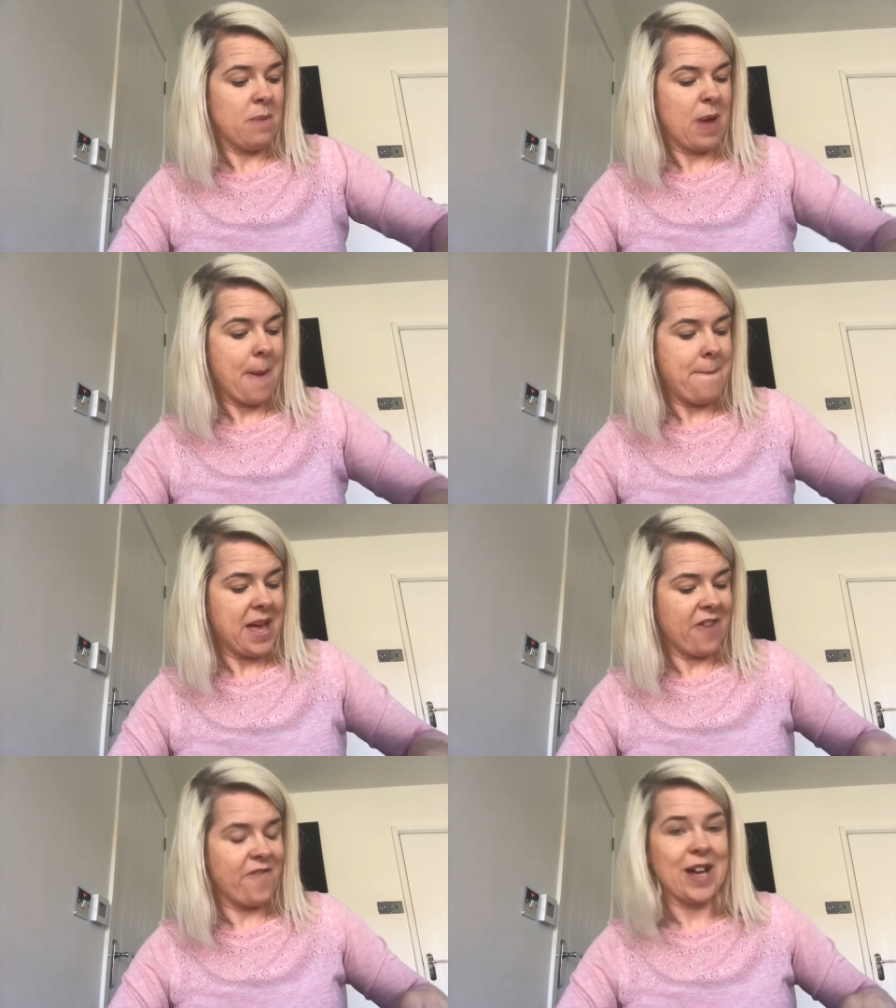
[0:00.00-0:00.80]
but a
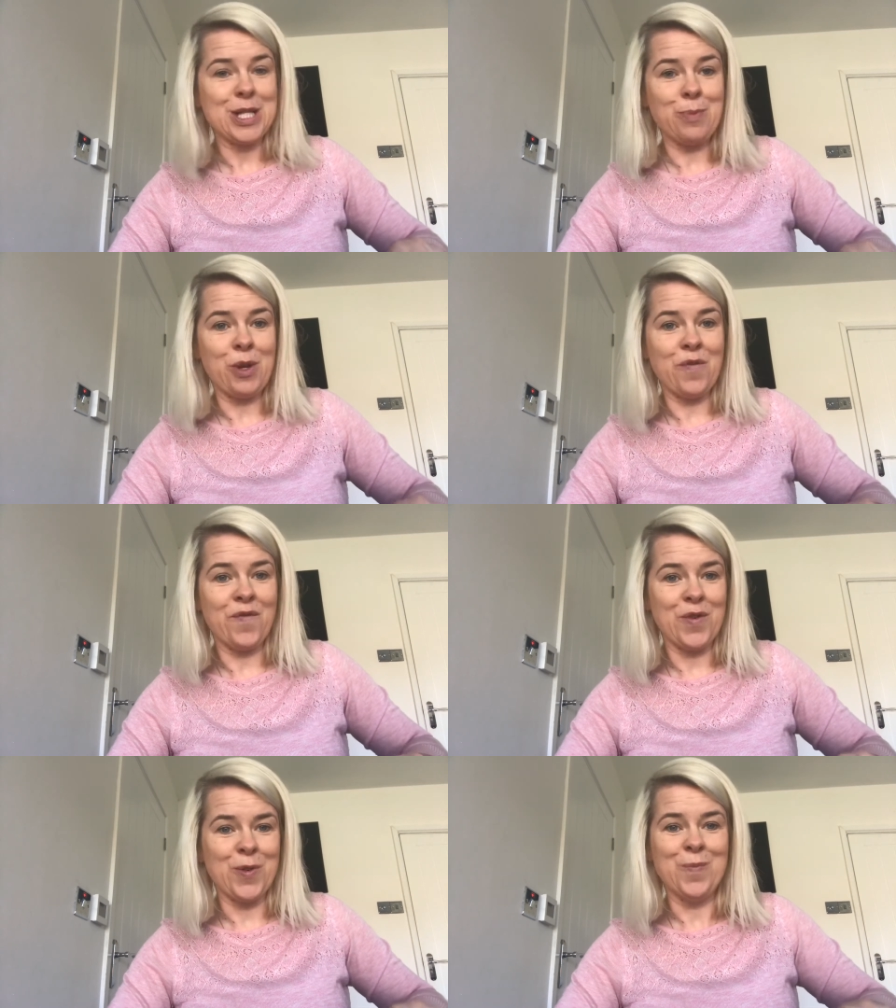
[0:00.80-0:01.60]
big fat
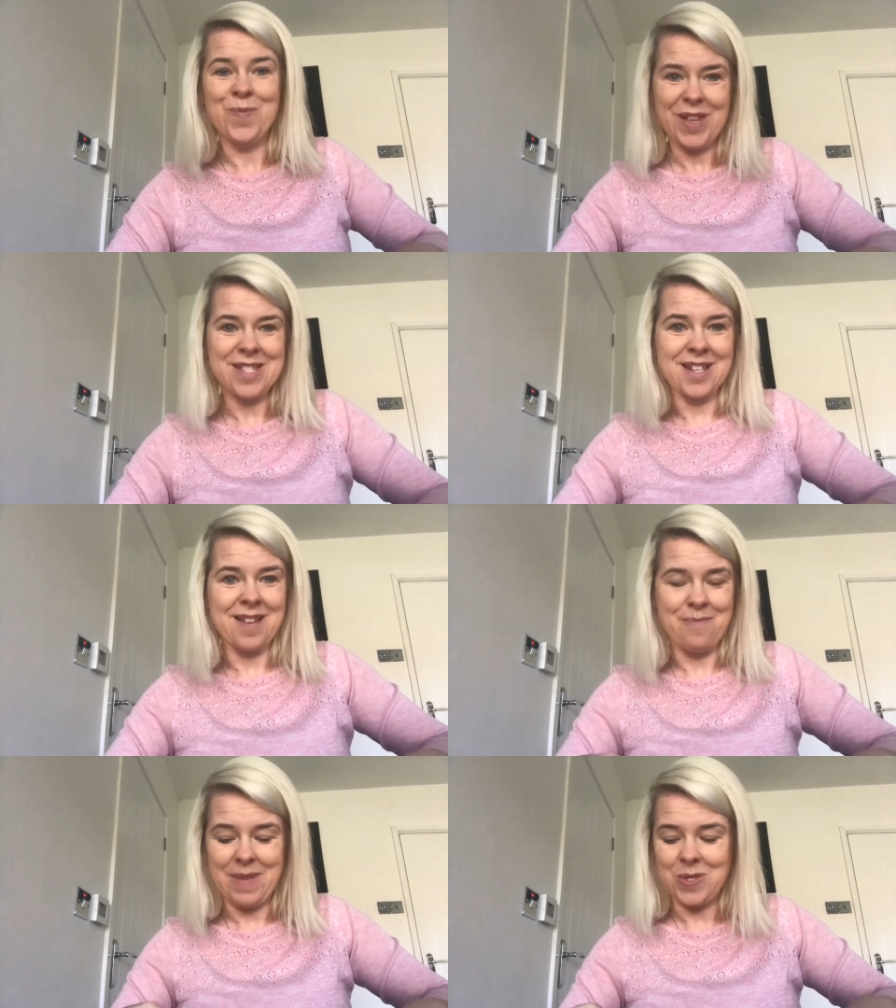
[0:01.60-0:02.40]
spoonful is
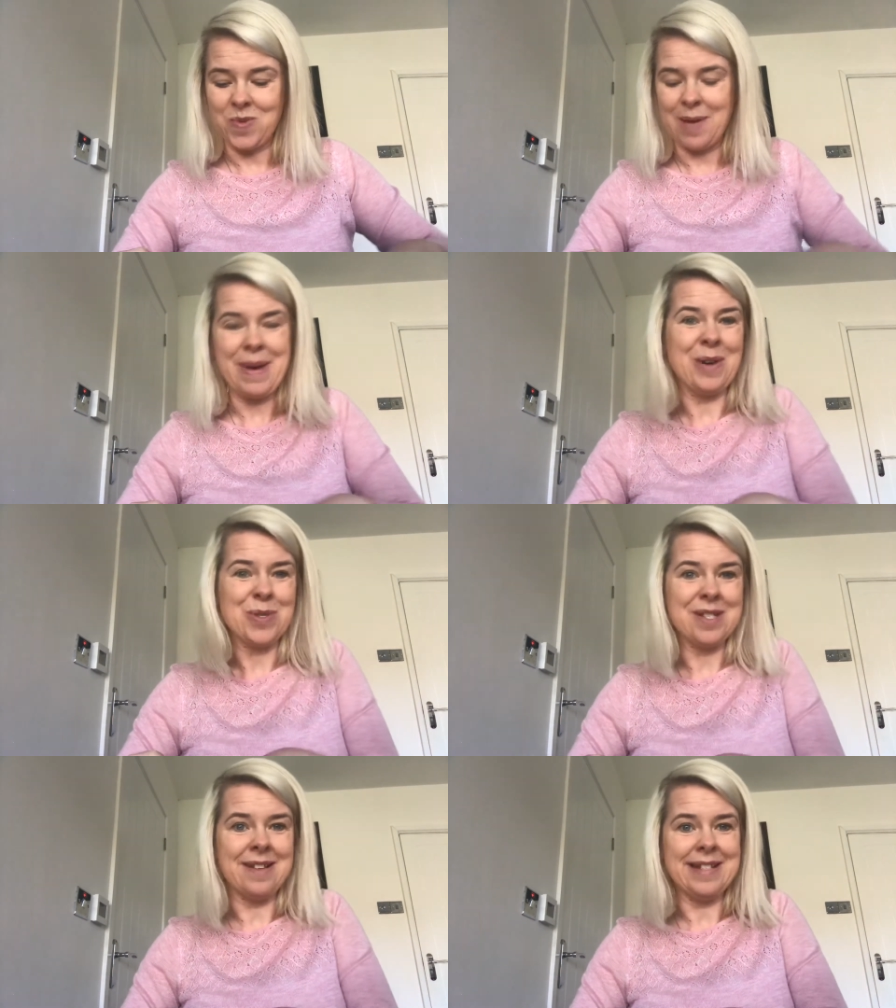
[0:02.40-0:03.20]
going to mess with their bowel
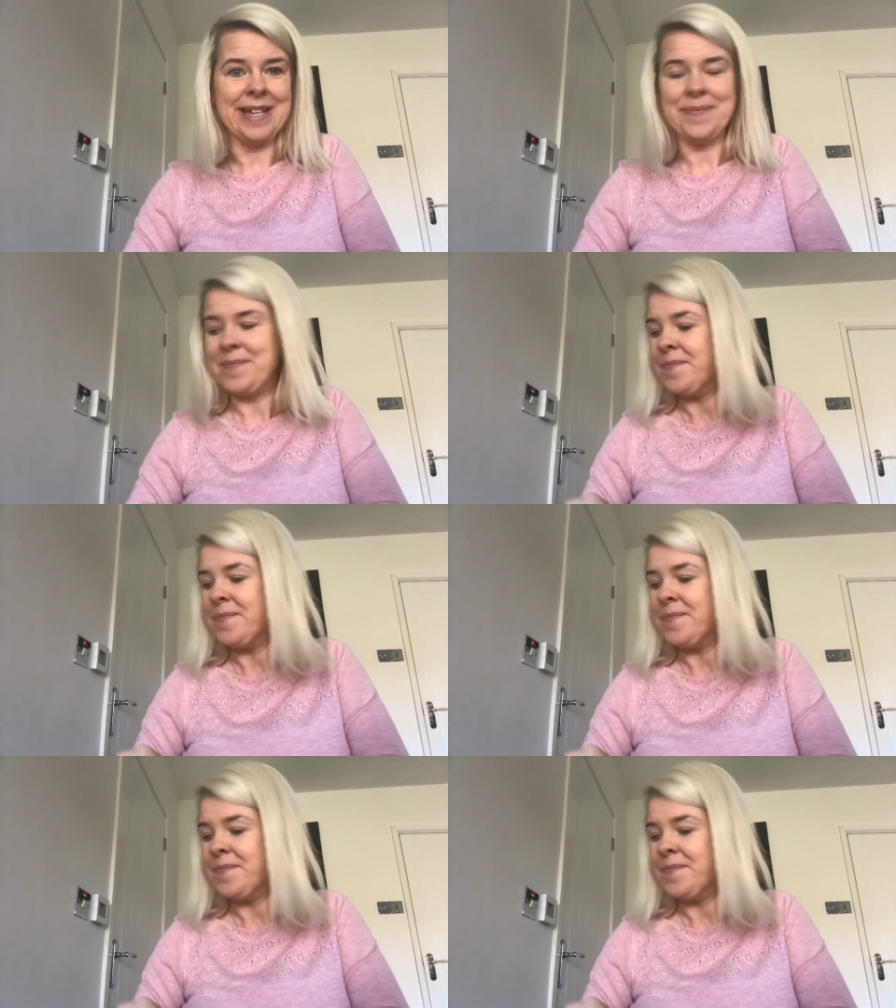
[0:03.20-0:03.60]
slightly.